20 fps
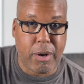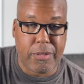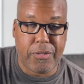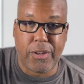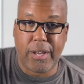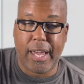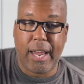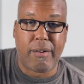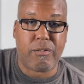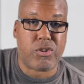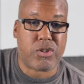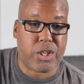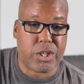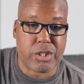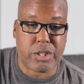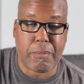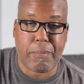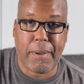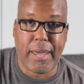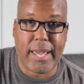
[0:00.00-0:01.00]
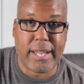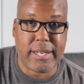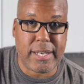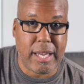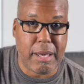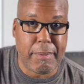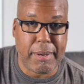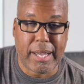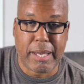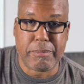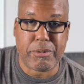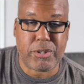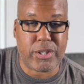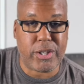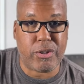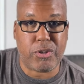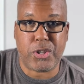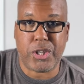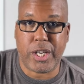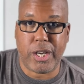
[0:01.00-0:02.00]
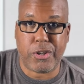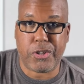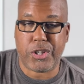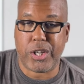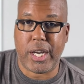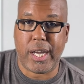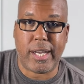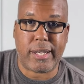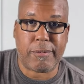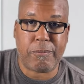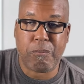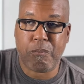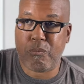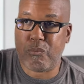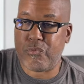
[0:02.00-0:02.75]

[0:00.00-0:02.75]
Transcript: I think ever since the pandemic, I'm still shell-shocked.